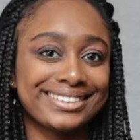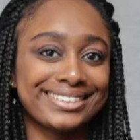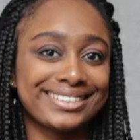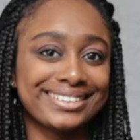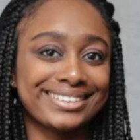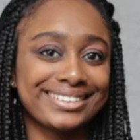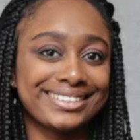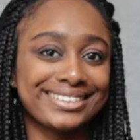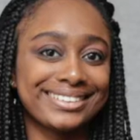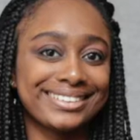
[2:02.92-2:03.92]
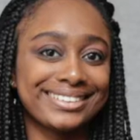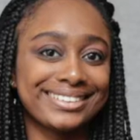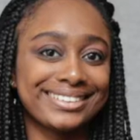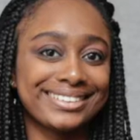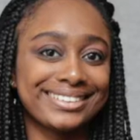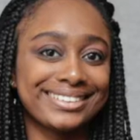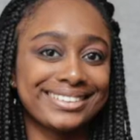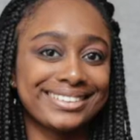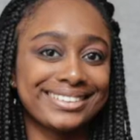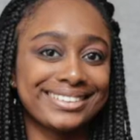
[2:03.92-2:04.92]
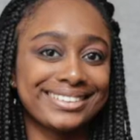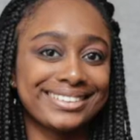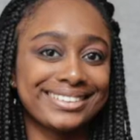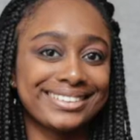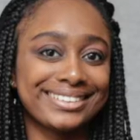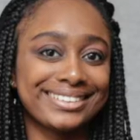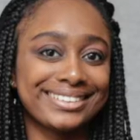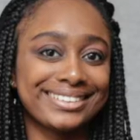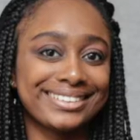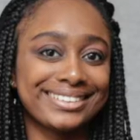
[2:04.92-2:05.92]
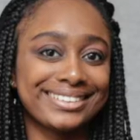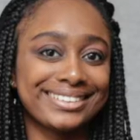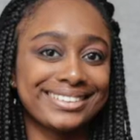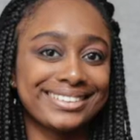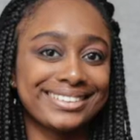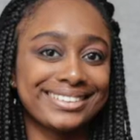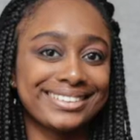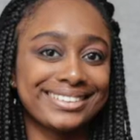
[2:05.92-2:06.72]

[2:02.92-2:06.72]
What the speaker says: [no speech]